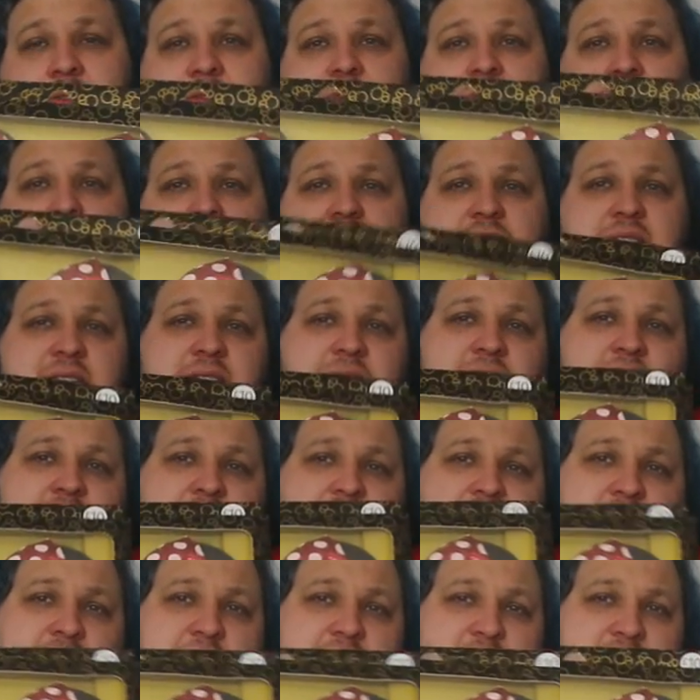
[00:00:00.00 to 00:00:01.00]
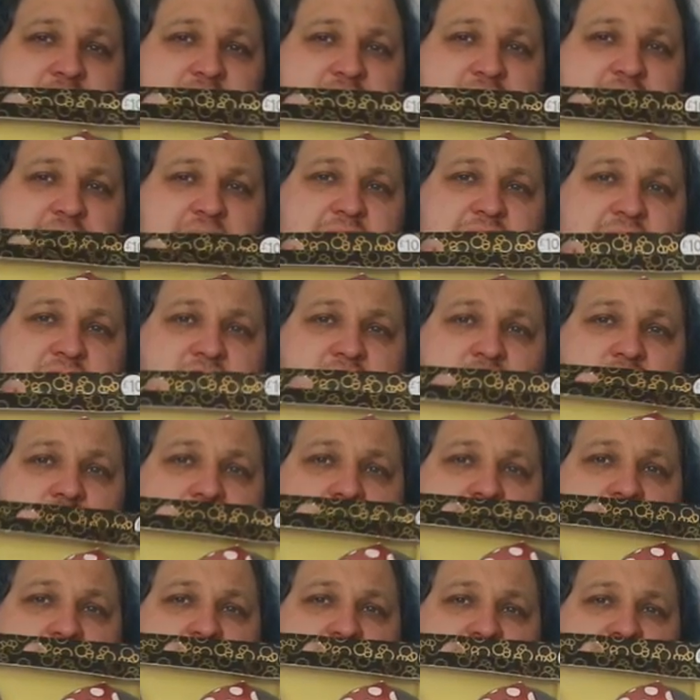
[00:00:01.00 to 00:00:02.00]
If you guys can see that, so
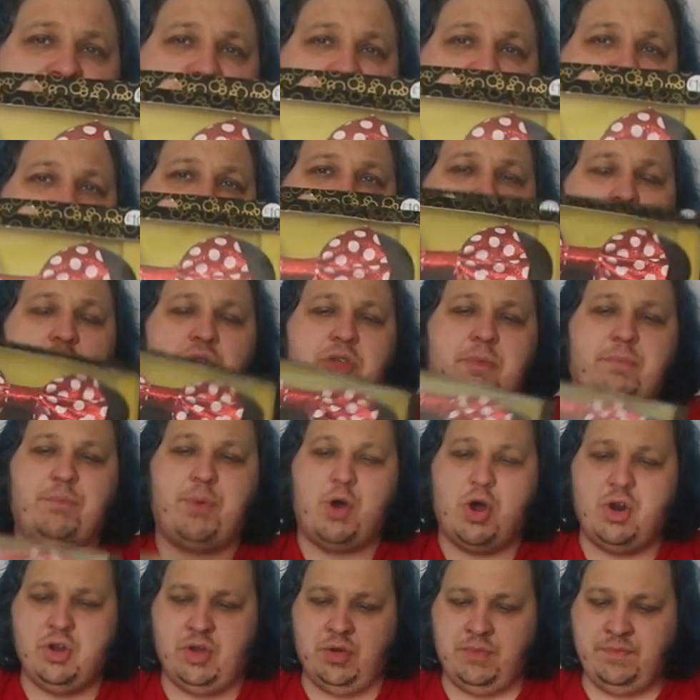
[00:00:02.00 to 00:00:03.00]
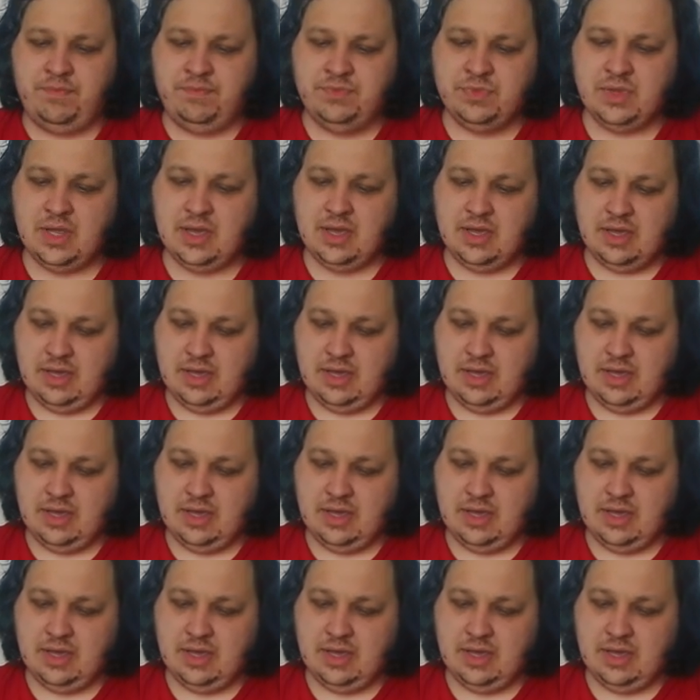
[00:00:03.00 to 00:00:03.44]
you kind of like got the bowl at the bottom,